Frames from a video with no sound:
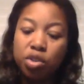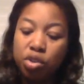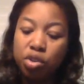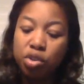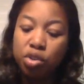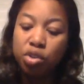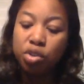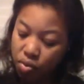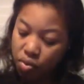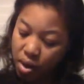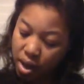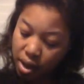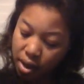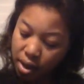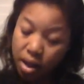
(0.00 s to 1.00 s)

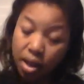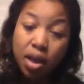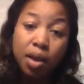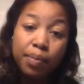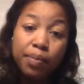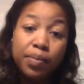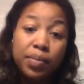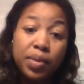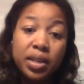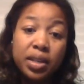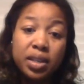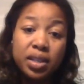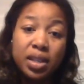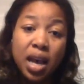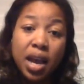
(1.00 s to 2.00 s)
to me
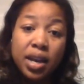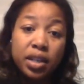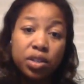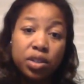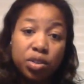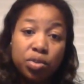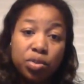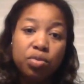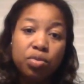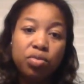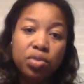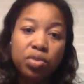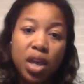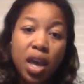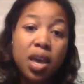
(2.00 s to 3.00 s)
deciding to
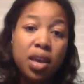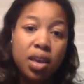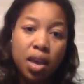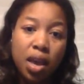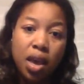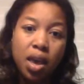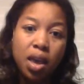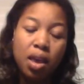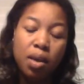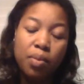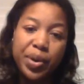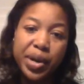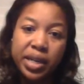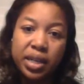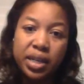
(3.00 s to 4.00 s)
take a
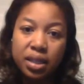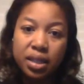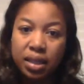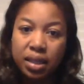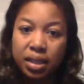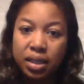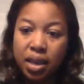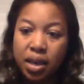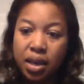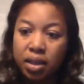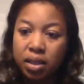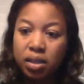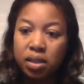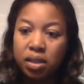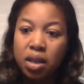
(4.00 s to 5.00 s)
pregnancy test.
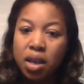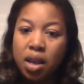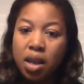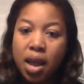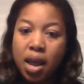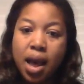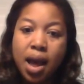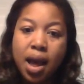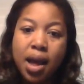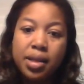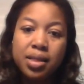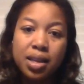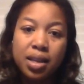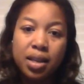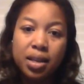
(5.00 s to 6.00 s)
I
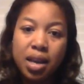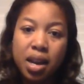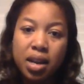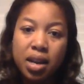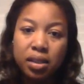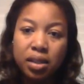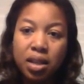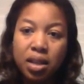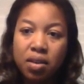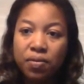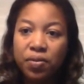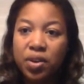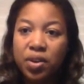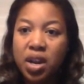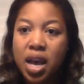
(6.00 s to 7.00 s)
think that is it
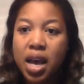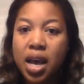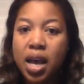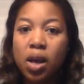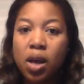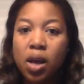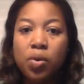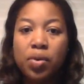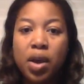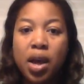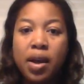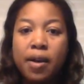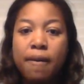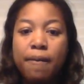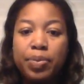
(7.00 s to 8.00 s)
for now.
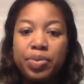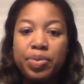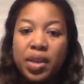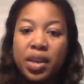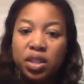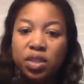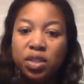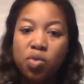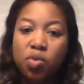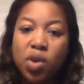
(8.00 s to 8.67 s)
Thanks for